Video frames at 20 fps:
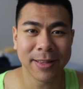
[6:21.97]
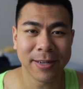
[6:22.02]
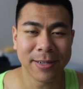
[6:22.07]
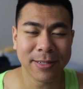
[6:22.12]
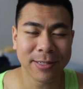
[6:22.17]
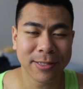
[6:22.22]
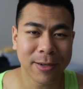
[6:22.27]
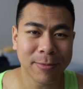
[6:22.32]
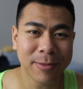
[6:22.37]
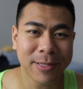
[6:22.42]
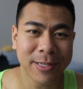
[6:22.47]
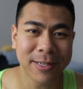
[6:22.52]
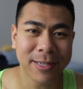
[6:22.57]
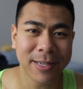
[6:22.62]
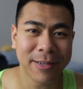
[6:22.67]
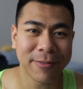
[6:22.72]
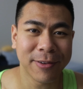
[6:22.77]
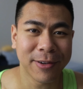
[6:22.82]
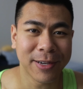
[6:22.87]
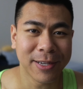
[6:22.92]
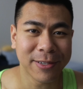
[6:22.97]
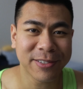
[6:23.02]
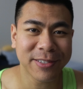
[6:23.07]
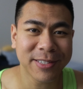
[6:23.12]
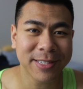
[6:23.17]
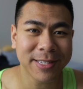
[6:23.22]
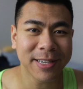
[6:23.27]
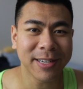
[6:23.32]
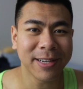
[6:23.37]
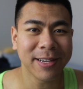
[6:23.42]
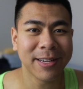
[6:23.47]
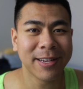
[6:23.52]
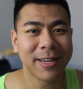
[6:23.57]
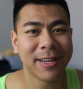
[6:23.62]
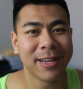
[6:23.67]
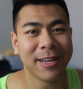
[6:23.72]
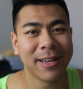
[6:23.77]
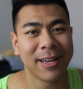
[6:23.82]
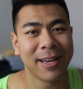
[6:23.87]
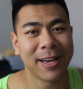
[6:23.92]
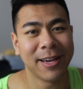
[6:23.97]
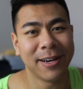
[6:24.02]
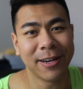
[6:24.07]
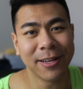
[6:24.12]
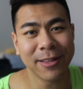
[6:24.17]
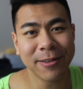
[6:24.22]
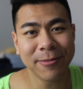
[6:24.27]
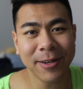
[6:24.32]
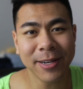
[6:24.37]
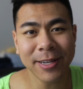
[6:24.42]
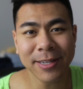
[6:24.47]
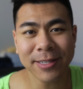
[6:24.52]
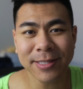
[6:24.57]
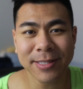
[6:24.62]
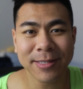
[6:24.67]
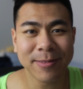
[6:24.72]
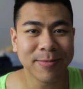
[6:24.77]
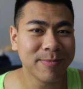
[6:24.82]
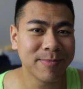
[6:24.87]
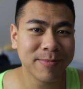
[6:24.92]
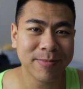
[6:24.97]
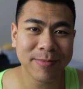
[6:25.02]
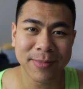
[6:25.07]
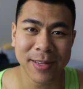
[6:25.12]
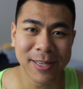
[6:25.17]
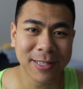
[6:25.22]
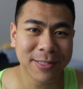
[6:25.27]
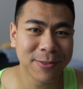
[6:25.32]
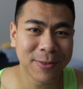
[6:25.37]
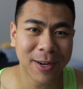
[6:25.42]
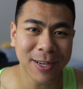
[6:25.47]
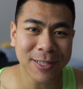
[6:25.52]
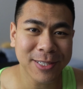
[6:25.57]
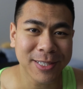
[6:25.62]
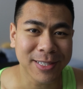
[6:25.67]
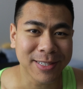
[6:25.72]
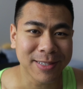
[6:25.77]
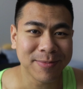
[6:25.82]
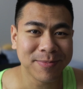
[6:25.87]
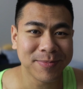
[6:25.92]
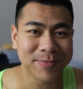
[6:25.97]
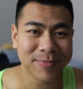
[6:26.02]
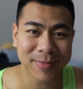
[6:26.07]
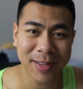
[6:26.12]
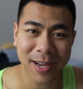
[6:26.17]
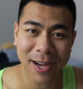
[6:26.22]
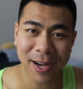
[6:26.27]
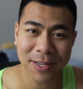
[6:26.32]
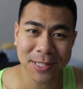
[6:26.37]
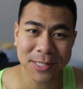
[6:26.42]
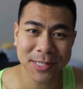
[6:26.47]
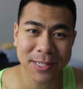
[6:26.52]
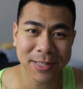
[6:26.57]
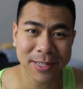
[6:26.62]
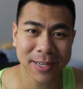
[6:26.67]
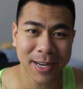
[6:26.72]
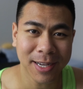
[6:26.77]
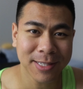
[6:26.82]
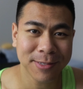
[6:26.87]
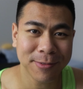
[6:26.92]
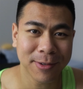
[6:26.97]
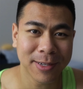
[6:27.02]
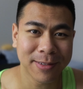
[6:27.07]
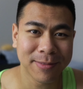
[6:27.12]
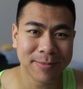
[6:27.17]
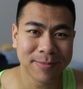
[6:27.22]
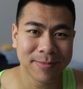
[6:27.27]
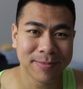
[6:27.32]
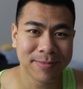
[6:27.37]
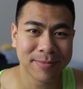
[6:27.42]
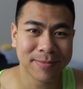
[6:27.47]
the description if you're interested, and otherwise, thanks for watching. I'll see you in the next one.